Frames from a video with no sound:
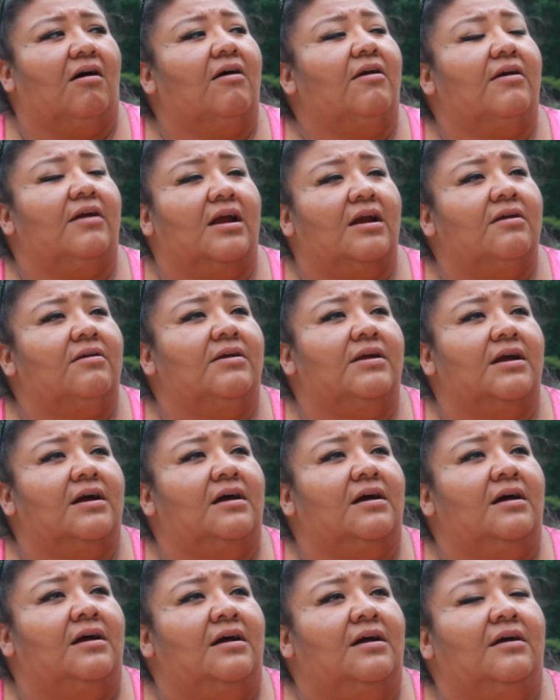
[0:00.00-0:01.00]
our
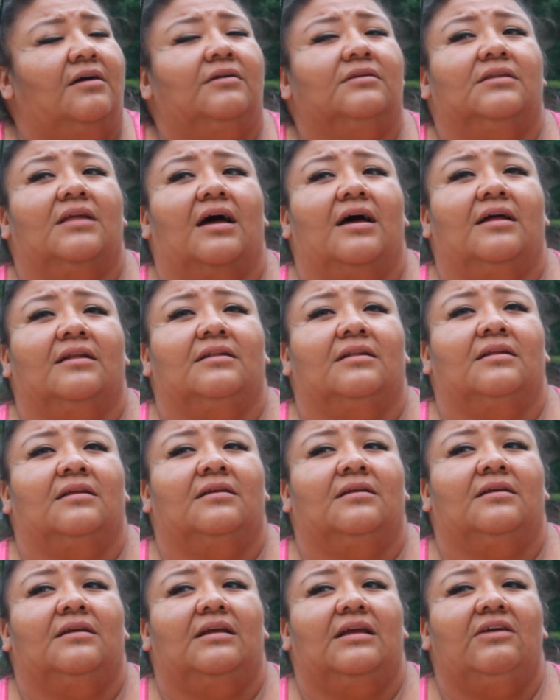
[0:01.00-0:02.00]
area that
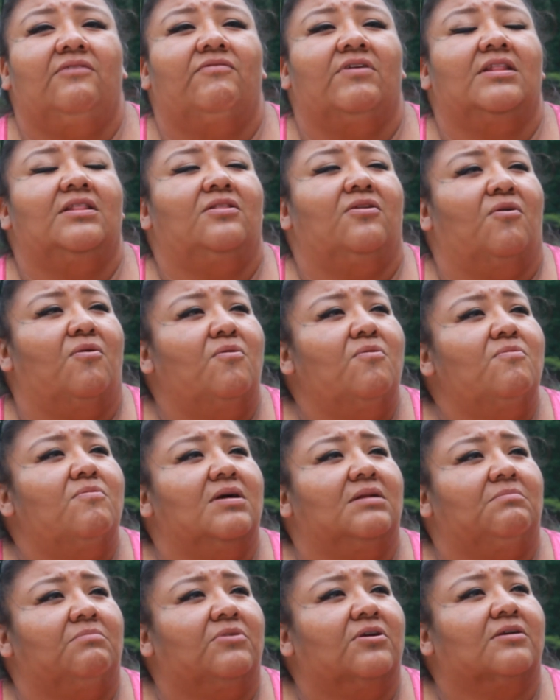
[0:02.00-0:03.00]
even know
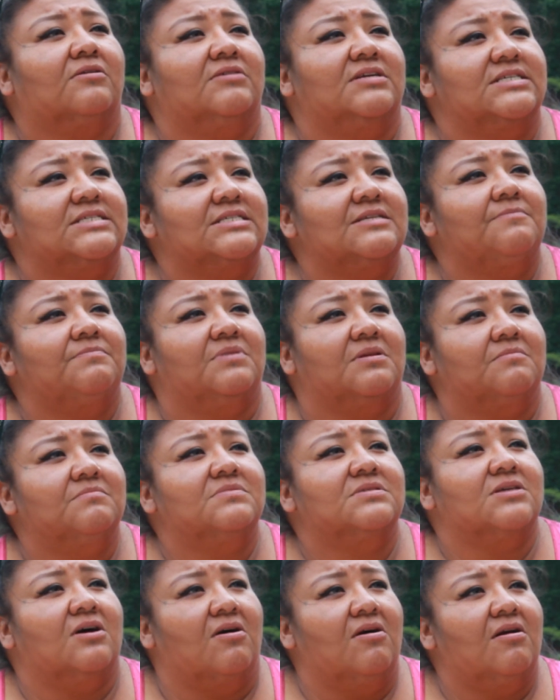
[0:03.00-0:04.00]
what mercury
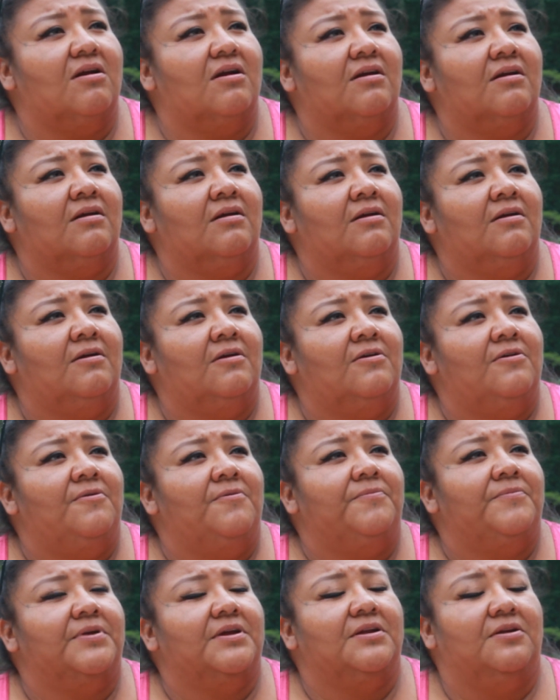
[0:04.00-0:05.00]
symptoms are.
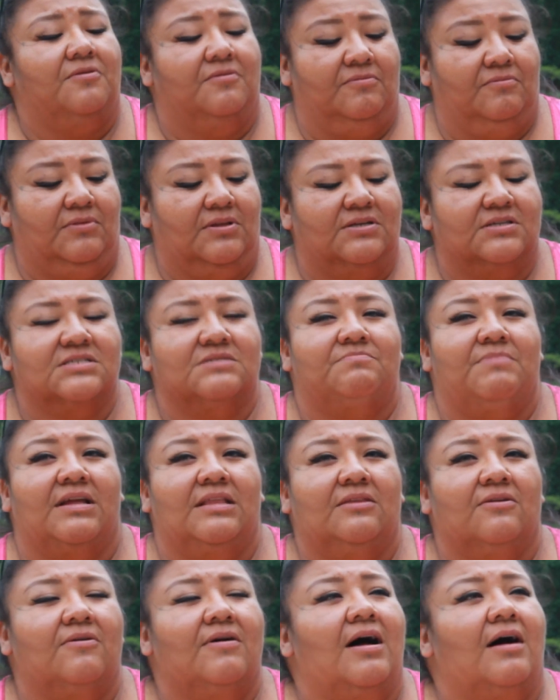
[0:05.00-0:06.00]
You know, there's
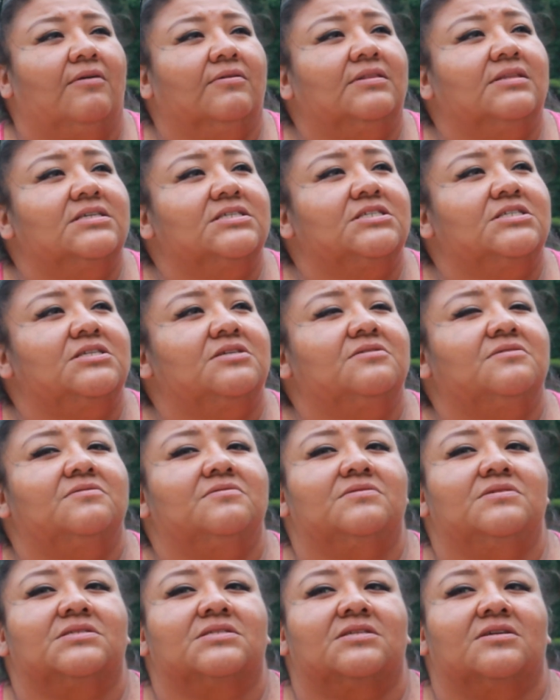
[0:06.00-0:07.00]
mental health
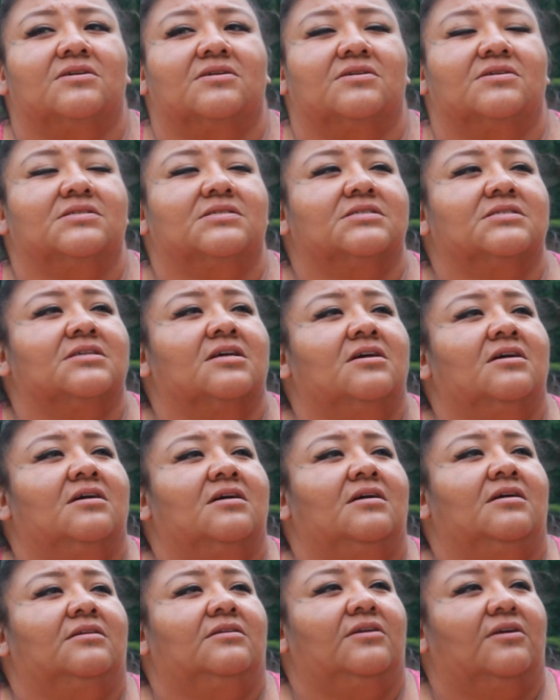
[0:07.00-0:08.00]
issues, there's
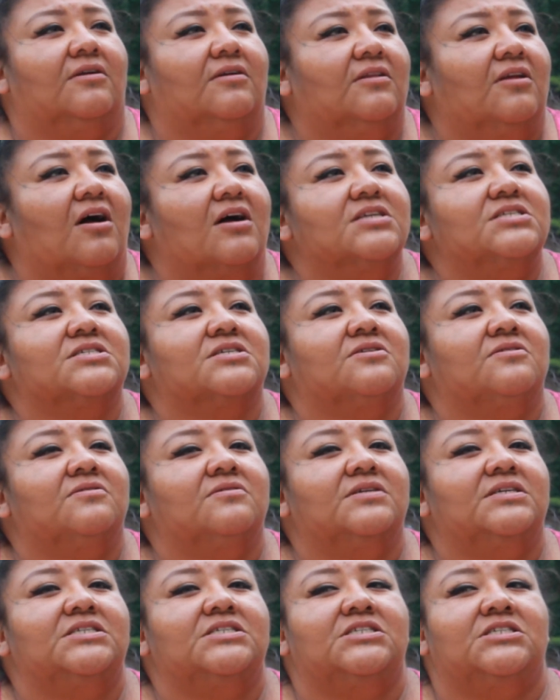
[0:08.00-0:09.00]

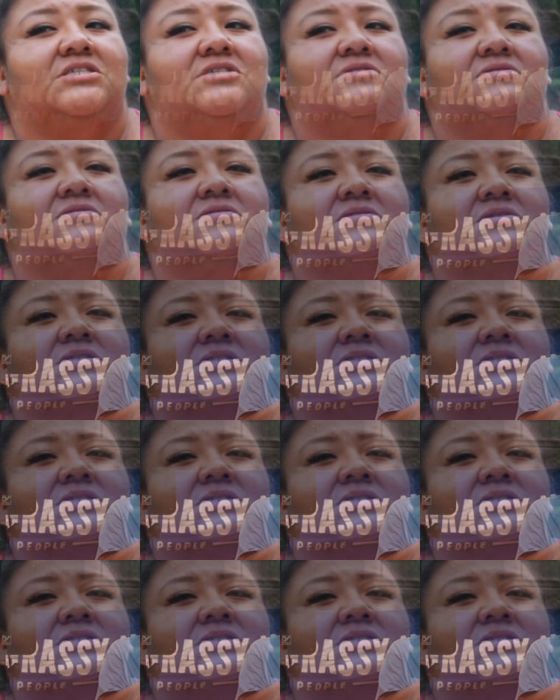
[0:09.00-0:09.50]
neurological issues.